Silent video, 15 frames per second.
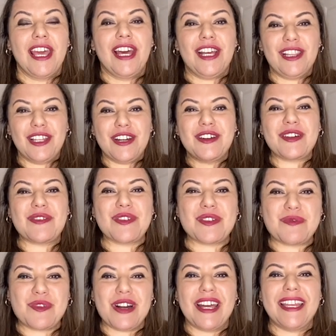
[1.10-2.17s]
Hello,
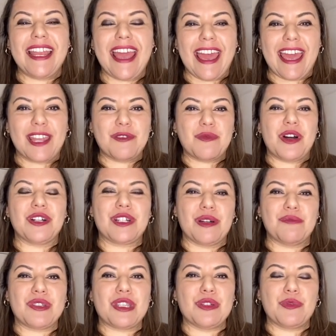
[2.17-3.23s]
everyone, and
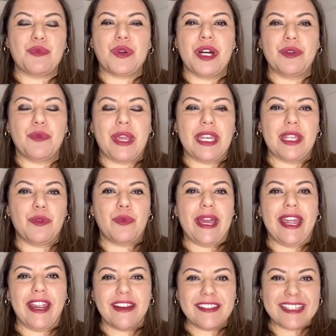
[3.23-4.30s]
welcome to What Wendy
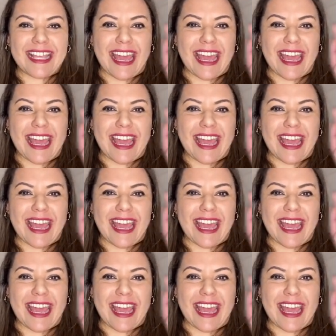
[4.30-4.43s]
Wears.